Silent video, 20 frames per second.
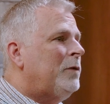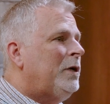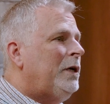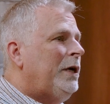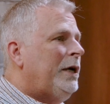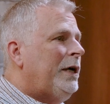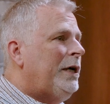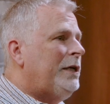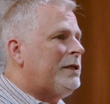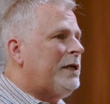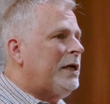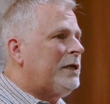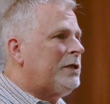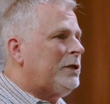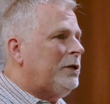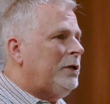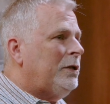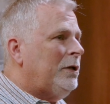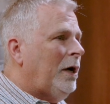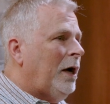he
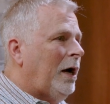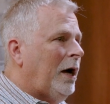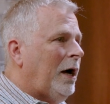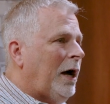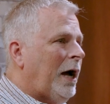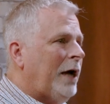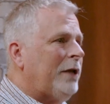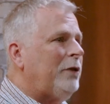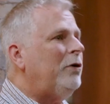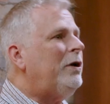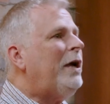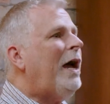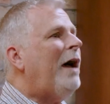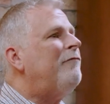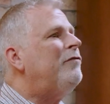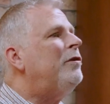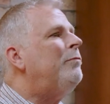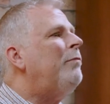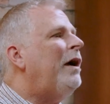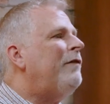says, "I look
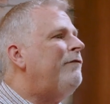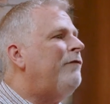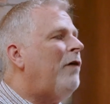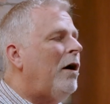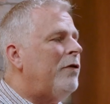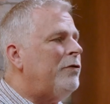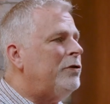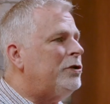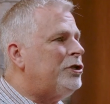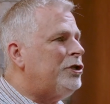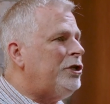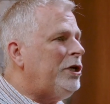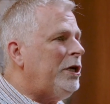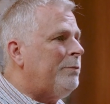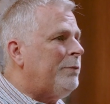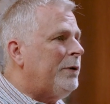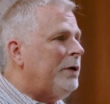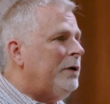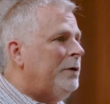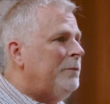after my father's sheep,